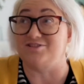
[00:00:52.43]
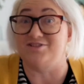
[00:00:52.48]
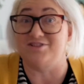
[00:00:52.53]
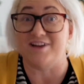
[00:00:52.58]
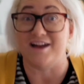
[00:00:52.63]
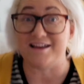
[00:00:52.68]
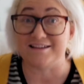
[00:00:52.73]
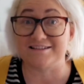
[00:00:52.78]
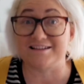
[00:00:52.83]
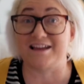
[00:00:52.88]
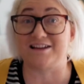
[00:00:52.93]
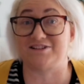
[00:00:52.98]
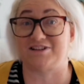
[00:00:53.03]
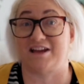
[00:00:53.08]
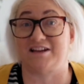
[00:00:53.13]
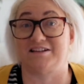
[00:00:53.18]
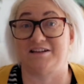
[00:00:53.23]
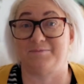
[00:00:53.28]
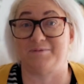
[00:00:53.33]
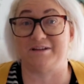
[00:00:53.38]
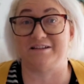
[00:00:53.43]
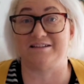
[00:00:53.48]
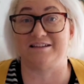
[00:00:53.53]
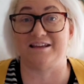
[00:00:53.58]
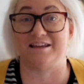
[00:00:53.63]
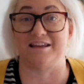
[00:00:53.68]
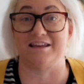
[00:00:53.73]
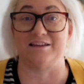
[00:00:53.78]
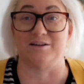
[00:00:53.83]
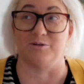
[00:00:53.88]
just like
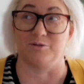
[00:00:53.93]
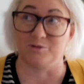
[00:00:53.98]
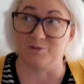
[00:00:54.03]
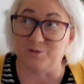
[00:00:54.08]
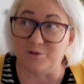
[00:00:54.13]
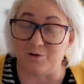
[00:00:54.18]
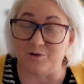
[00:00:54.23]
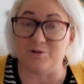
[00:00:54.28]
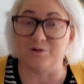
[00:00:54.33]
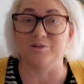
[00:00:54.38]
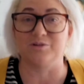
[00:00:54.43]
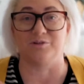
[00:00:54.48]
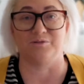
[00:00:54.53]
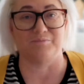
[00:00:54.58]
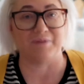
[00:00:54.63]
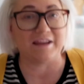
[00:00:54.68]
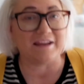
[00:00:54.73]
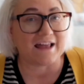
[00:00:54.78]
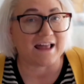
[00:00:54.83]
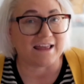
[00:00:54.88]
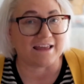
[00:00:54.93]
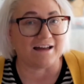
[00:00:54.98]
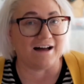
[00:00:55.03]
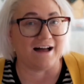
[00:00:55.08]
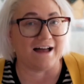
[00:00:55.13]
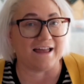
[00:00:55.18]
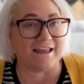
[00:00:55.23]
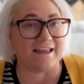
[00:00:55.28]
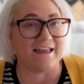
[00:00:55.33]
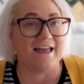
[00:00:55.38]
ChatGPT or Claude or Meta
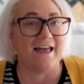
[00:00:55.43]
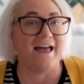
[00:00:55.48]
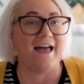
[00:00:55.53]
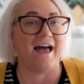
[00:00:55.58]
AI,